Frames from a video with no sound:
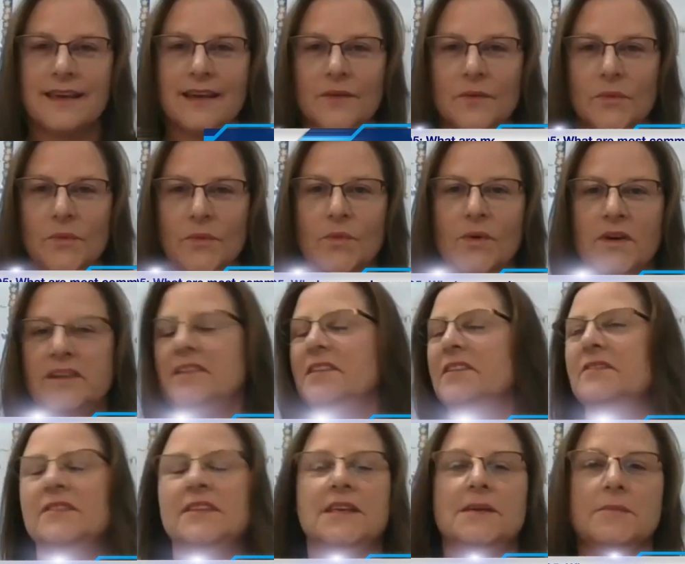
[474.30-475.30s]
that one
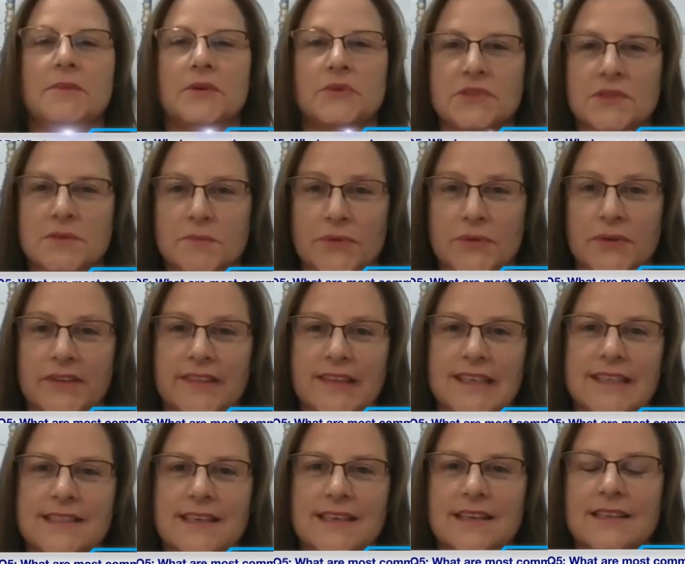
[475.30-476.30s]
of the most important
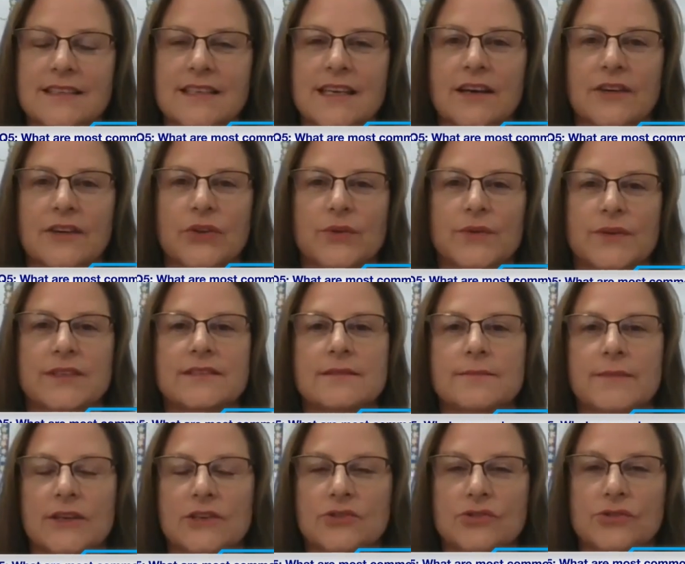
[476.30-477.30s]
things I can tell you is
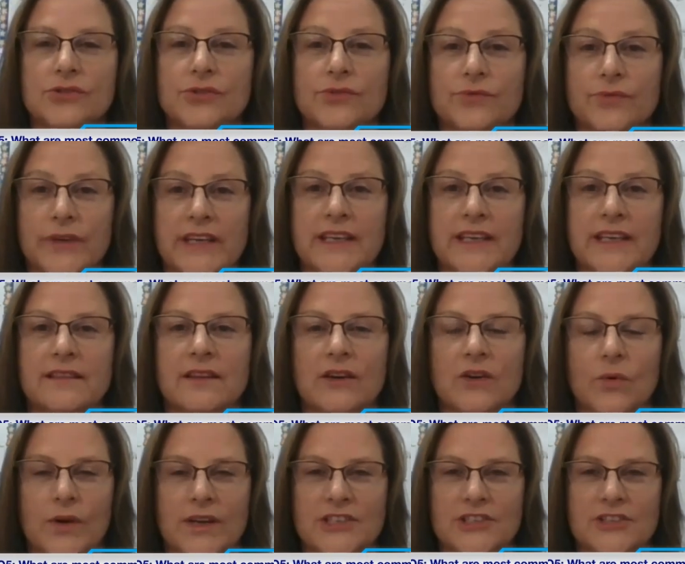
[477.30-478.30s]
to make sure you read the
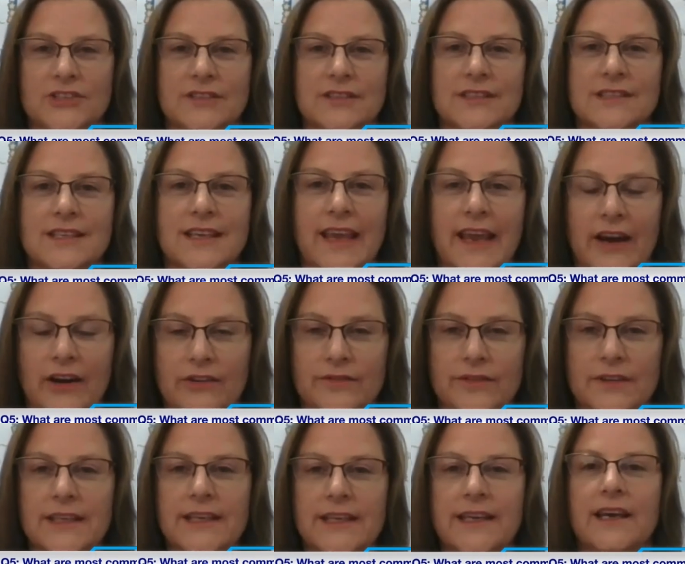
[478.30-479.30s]
questions
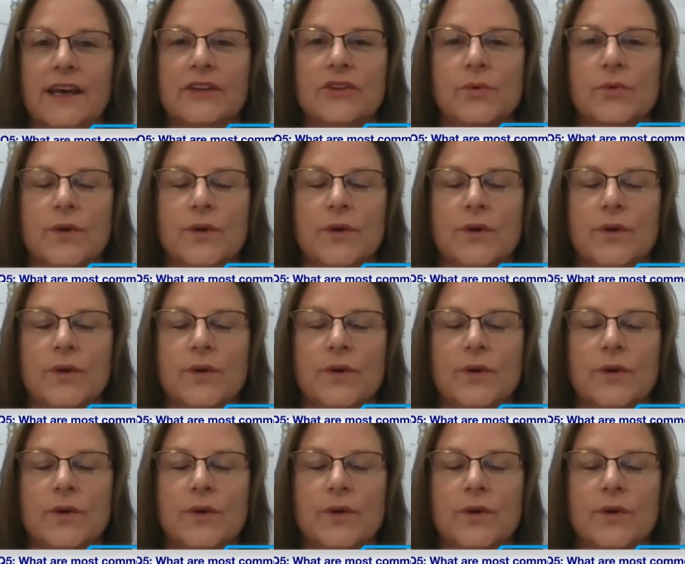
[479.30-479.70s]
carefully and you